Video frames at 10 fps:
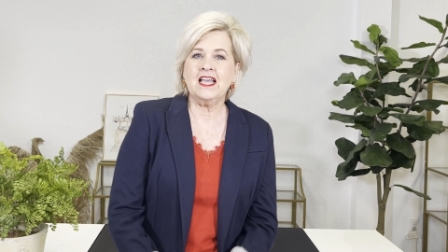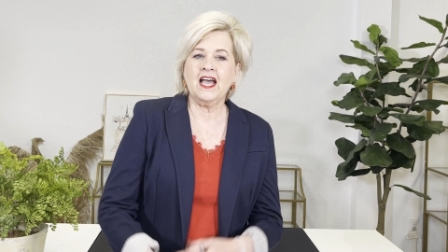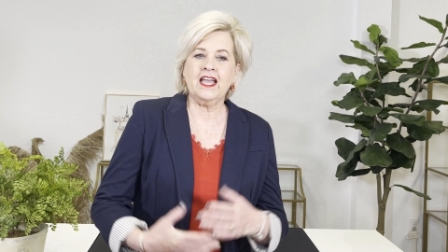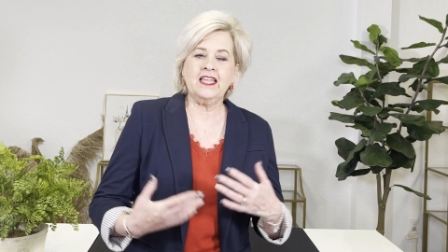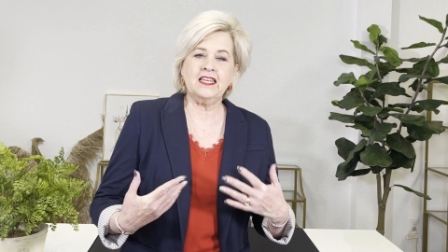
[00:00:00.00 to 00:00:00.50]

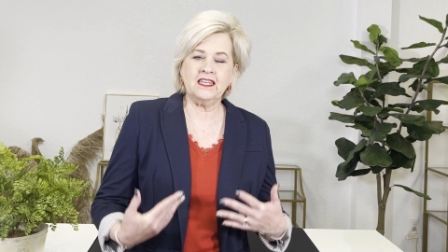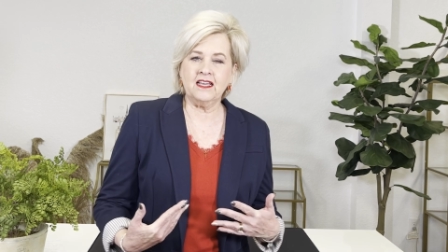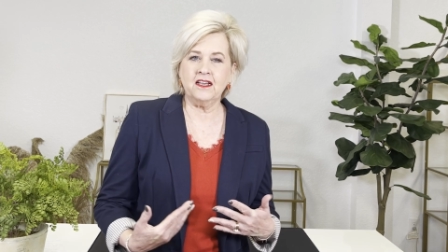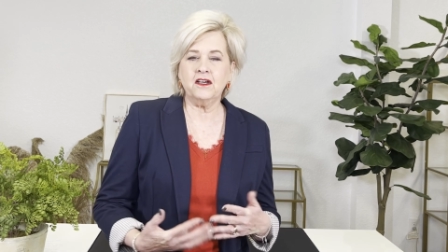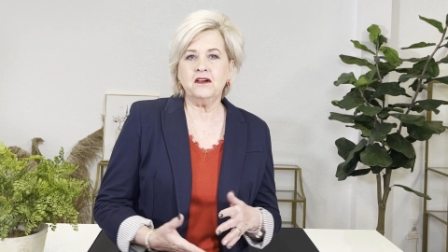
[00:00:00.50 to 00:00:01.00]
a
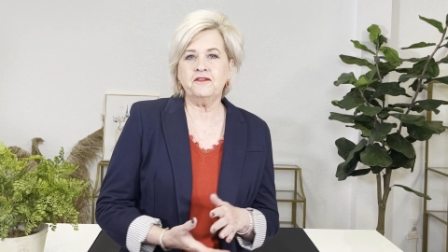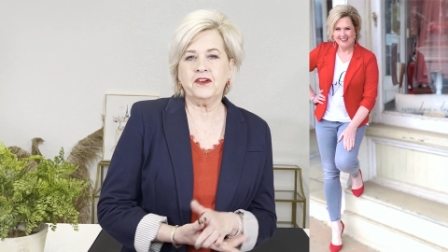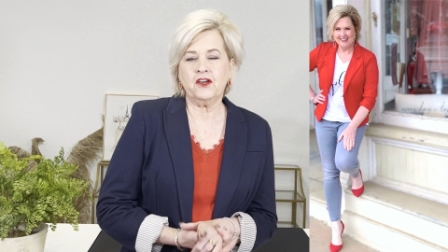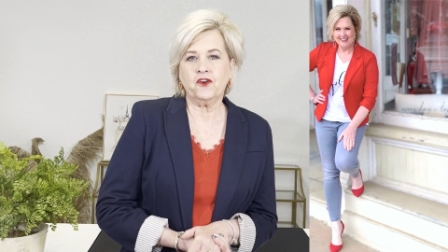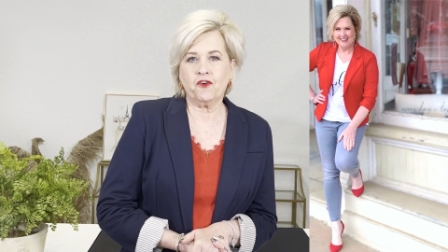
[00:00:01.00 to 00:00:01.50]
love
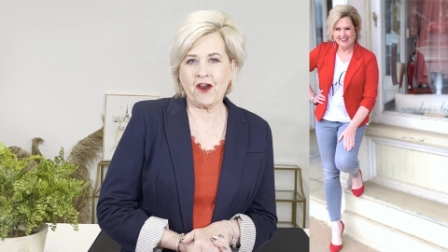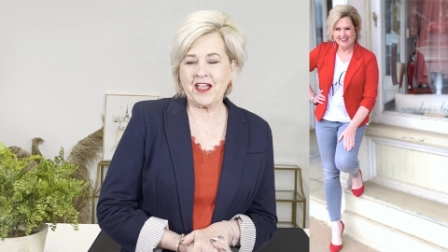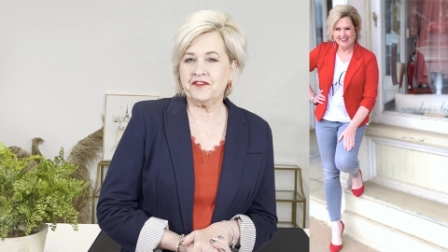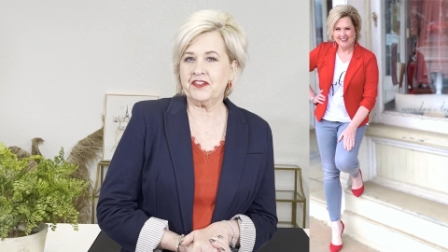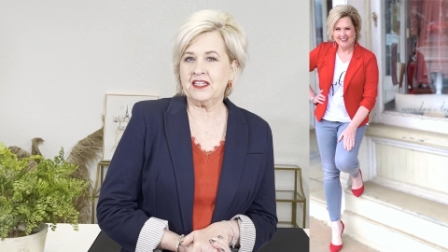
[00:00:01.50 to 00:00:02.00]

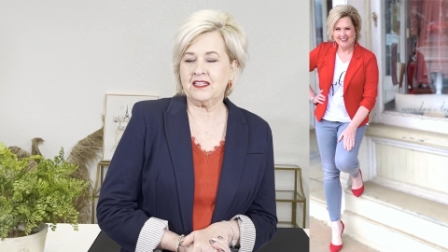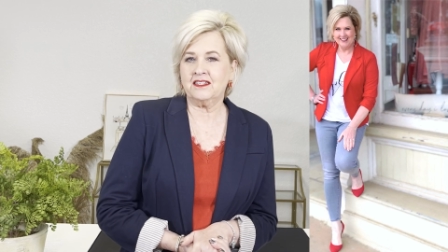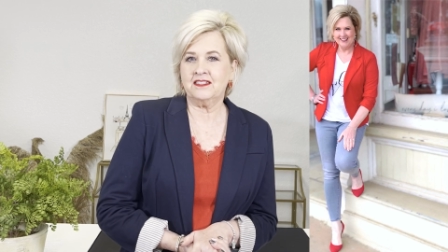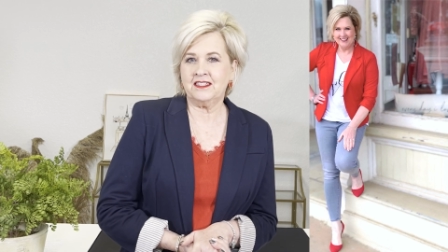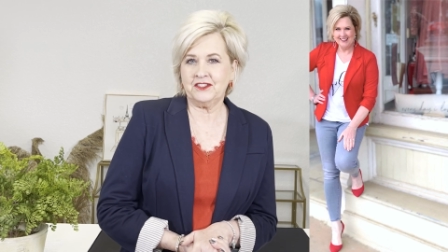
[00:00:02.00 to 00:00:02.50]
graphic
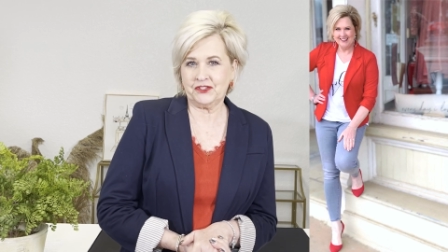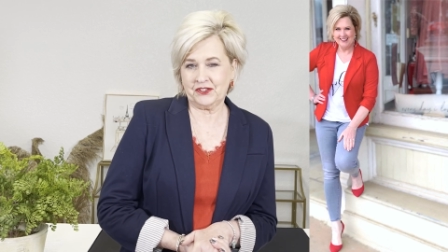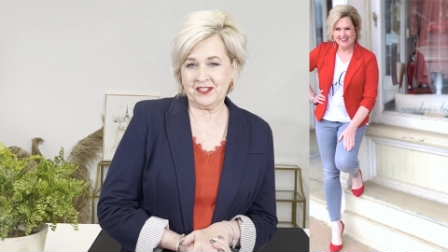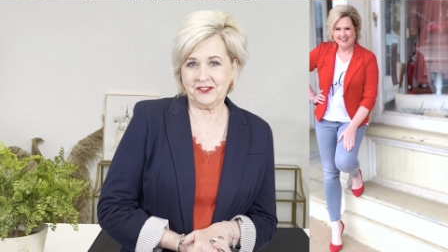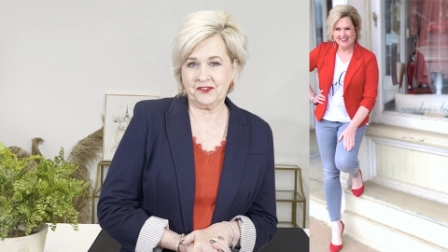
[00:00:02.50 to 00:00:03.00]
t shirt
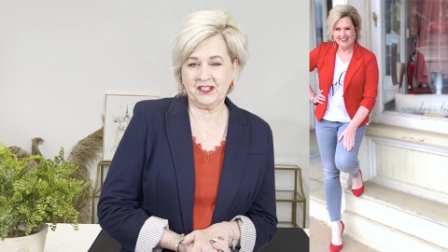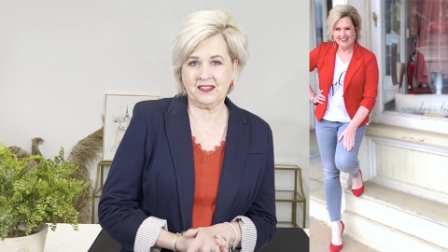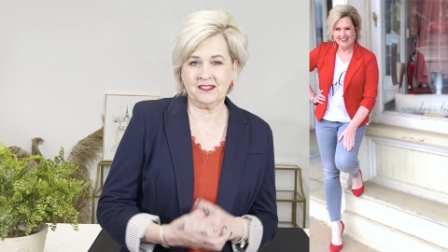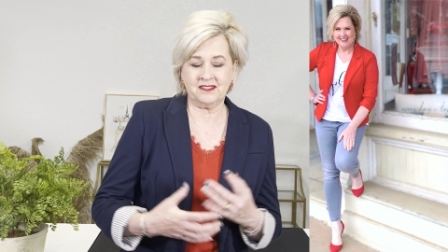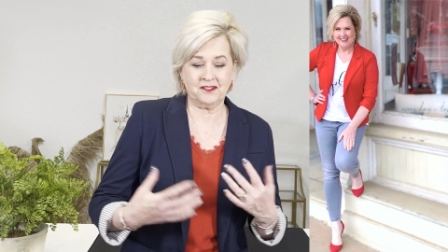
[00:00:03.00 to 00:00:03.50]
underneath
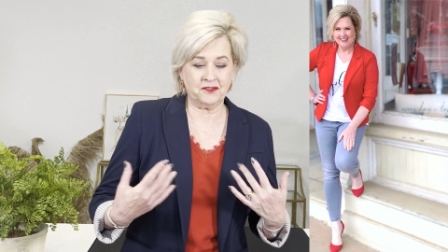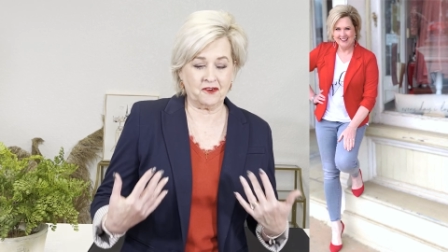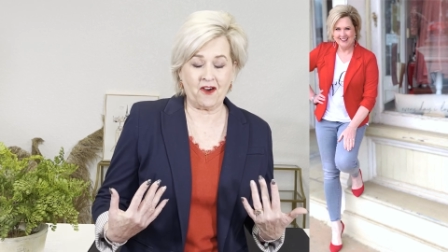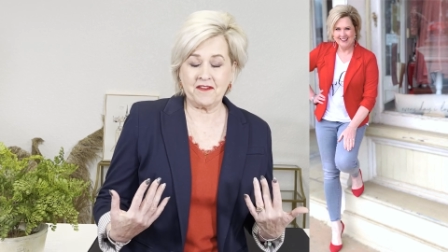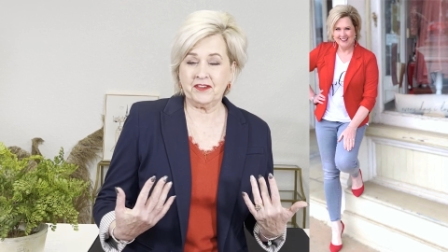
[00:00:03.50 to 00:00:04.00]
it. So the
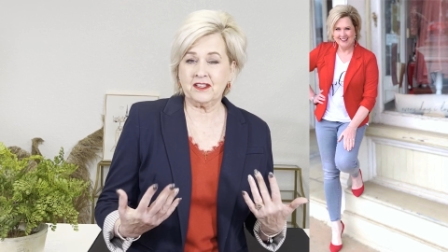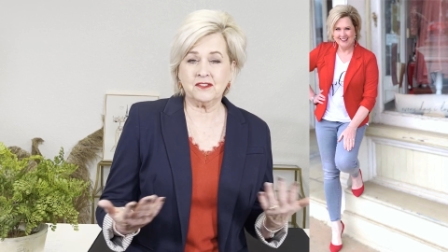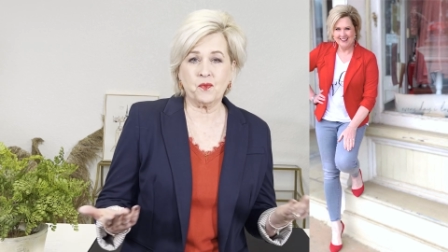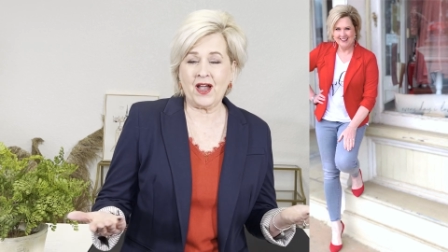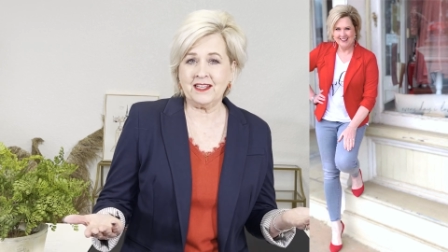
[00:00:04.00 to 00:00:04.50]
graphic is
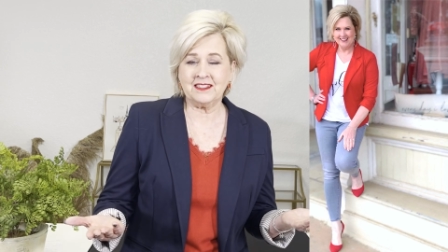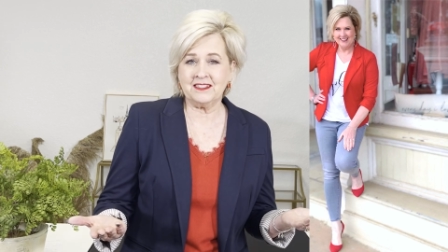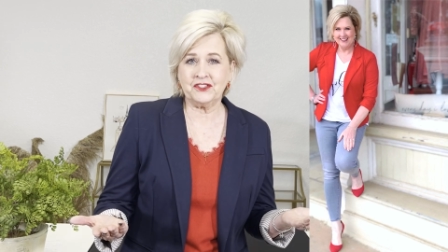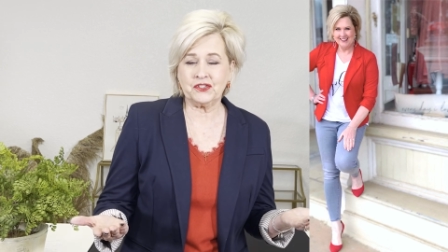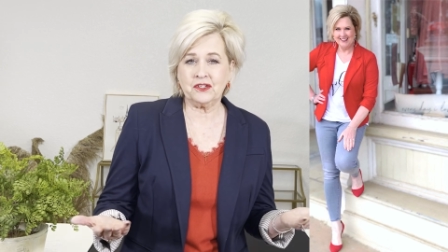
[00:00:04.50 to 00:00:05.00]
white t
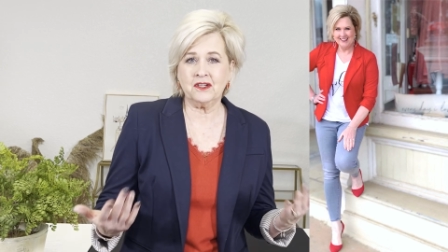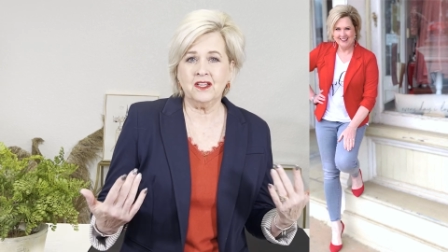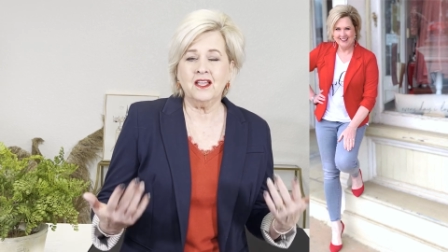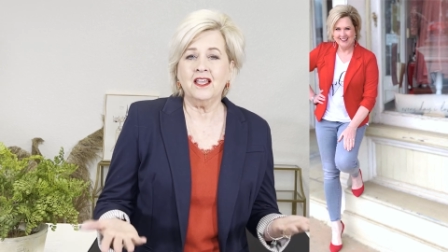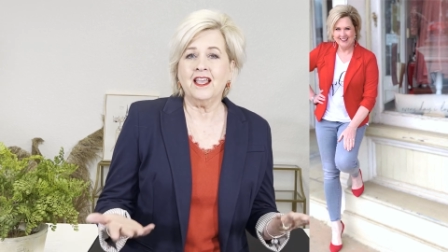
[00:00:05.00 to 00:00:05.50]
shirt
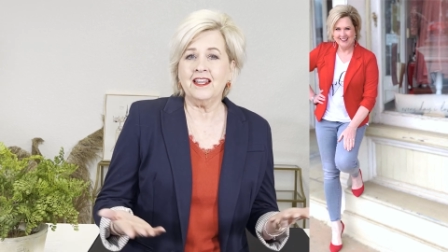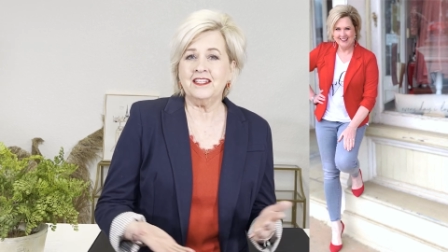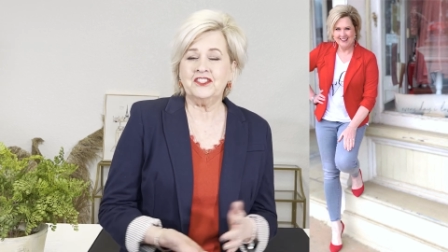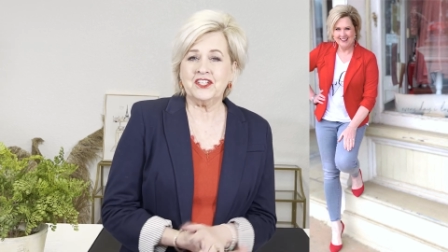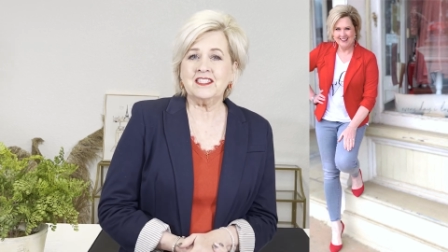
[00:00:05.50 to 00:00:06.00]
and it
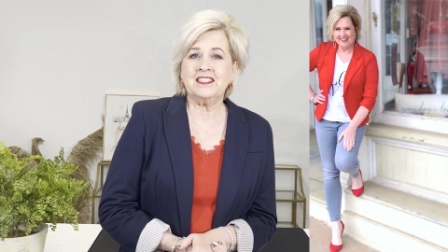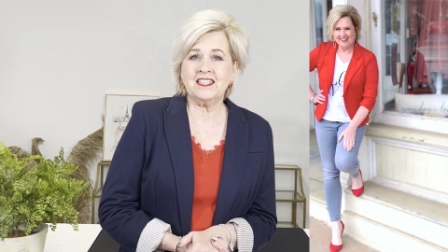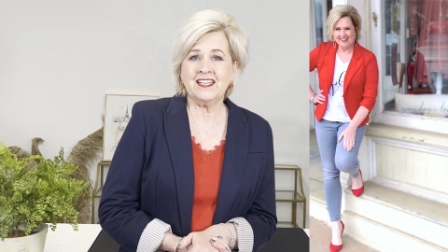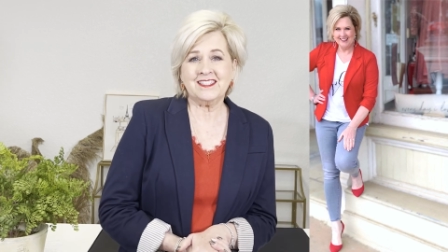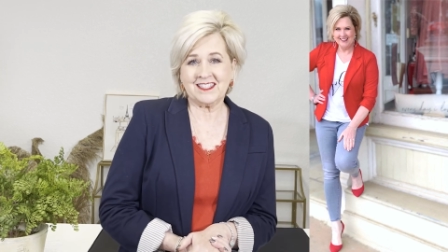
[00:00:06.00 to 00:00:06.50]
just
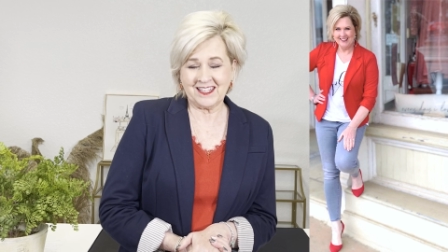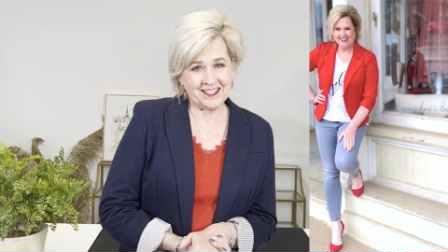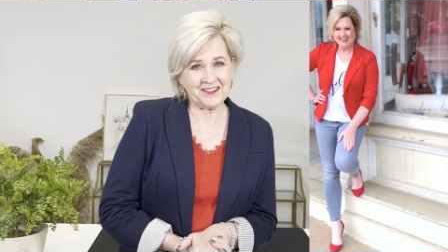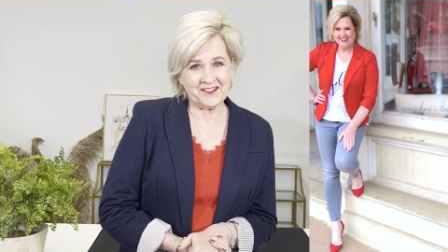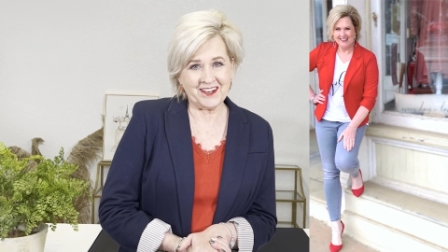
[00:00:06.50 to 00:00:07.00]
says
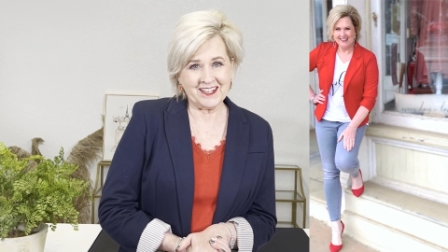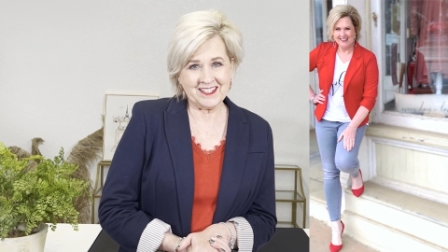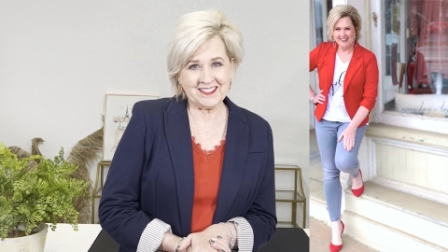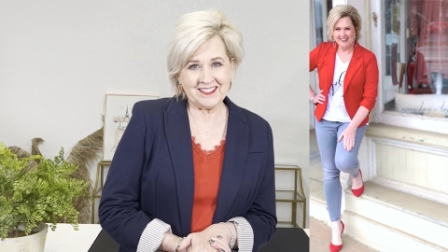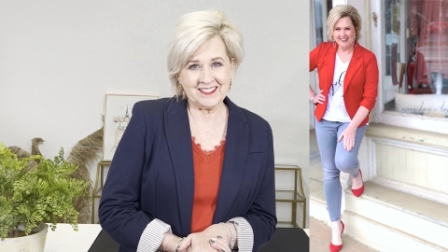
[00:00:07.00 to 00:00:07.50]
love on it.